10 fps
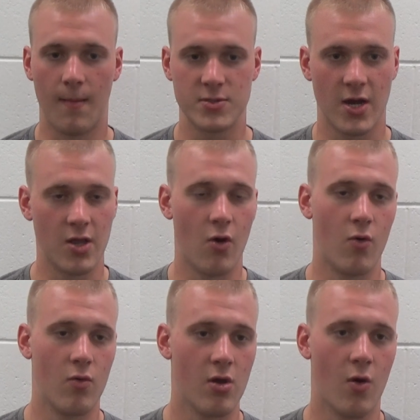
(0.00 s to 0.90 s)
so I know,
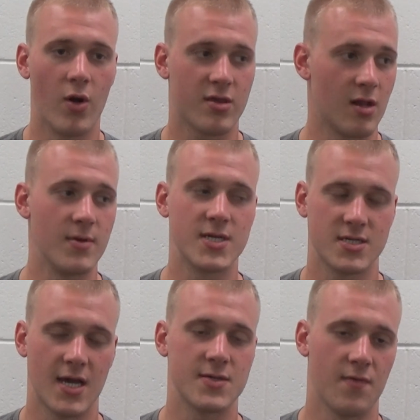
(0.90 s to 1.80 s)
you know, what's going to be
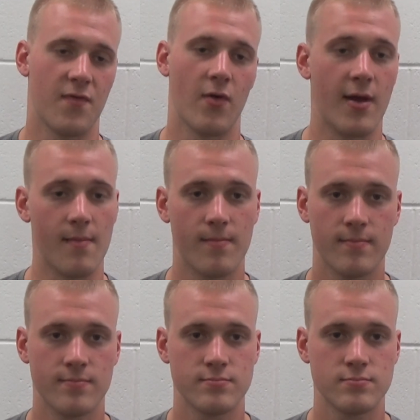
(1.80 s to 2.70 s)
successful for him.